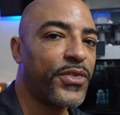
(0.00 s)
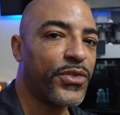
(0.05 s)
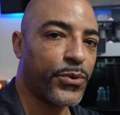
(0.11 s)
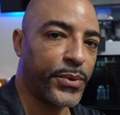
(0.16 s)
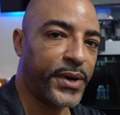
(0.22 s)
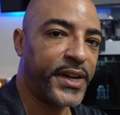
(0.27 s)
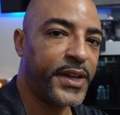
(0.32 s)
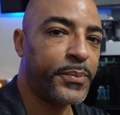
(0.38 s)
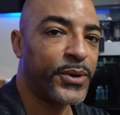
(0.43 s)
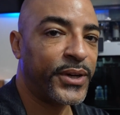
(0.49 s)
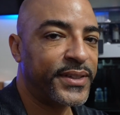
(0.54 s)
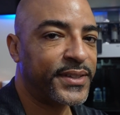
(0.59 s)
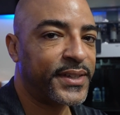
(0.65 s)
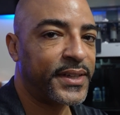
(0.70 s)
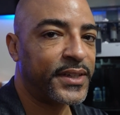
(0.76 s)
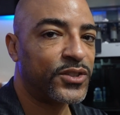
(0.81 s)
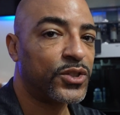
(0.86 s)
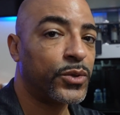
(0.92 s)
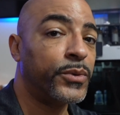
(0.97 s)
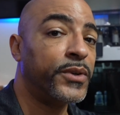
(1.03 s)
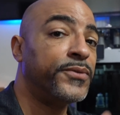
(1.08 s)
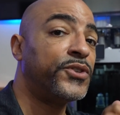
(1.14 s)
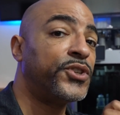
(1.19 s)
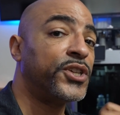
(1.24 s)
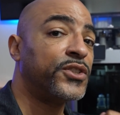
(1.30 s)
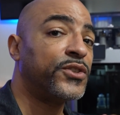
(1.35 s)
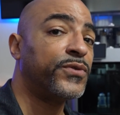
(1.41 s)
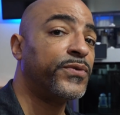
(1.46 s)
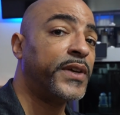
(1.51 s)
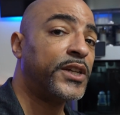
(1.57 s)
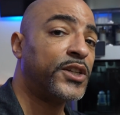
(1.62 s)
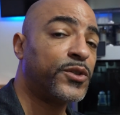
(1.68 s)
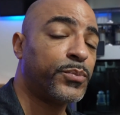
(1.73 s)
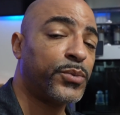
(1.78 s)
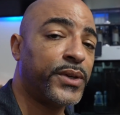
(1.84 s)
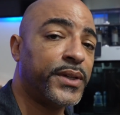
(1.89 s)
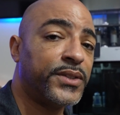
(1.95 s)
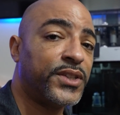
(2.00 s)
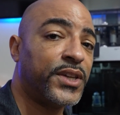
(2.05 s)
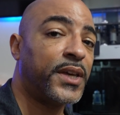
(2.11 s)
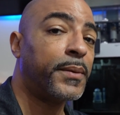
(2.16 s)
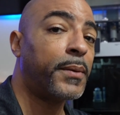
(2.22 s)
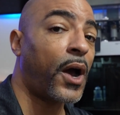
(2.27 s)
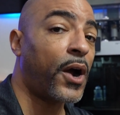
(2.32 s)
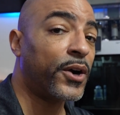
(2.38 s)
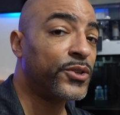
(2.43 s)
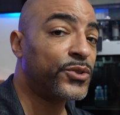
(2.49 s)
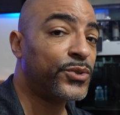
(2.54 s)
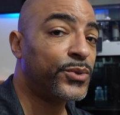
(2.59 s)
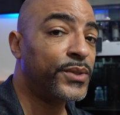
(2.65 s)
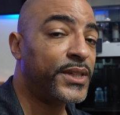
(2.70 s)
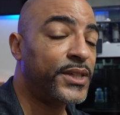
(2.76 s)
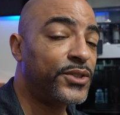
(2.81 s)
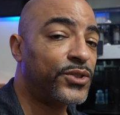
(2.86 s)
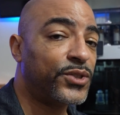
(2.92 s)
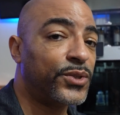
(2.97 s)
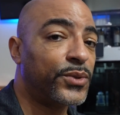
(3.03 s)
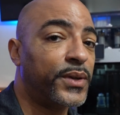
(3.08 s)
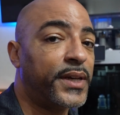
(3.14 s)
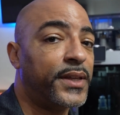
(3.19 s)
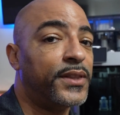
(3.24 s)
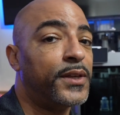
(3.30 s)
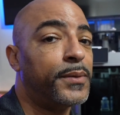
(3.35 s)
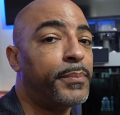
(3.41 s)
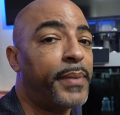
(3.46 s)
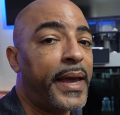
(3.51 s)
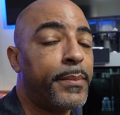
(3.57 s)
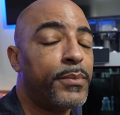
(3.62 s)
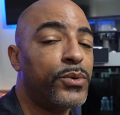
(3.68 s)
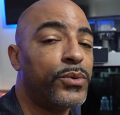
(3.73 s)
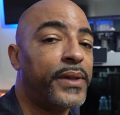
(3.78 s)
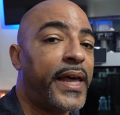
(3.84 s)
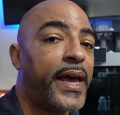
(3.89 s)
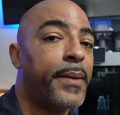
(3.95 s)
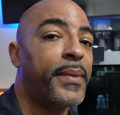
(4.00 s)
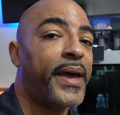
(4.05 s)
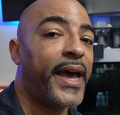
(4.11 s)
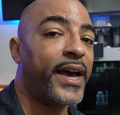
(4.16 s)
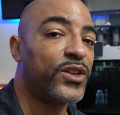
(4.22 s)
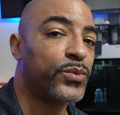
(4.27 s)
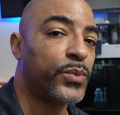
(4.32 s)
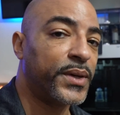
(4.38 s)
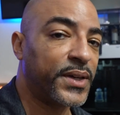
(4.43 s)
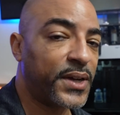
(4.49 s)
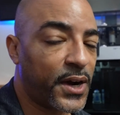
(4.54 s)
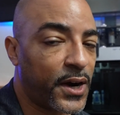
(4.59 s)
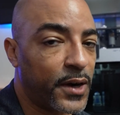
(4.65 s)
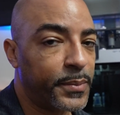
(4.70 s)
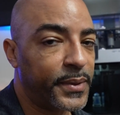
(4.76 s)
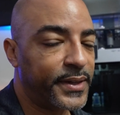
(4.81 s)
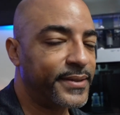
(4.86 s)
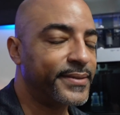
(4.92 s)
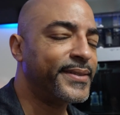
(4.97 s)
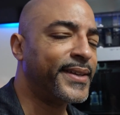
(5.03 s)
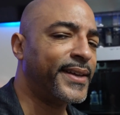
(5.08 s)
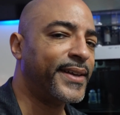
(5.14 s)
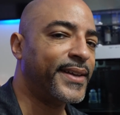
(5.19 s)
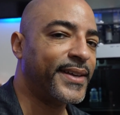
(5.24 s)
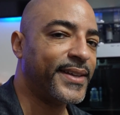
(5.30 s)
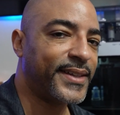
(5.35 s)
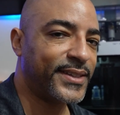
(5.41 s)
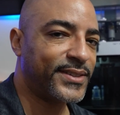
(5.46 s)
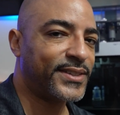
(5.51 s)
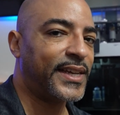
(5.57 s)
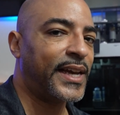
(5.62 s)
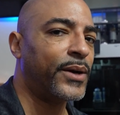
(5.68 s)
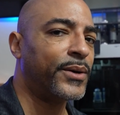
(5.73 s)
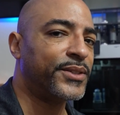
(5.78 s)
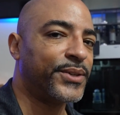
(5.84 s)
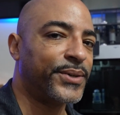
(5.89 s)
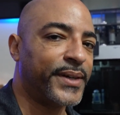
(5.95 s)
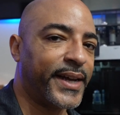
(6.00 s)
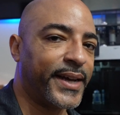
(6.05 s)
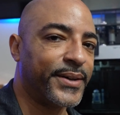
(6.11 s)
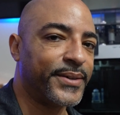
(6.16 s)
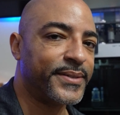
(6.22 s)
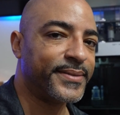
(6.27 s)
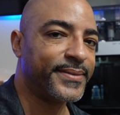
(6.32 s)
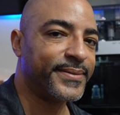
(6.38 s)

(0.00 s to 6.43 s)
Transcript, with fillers: 3D printing. So we've just finished printing R2-D2 in the Bambu Lab X1 Carbon. Let's see how it turned out.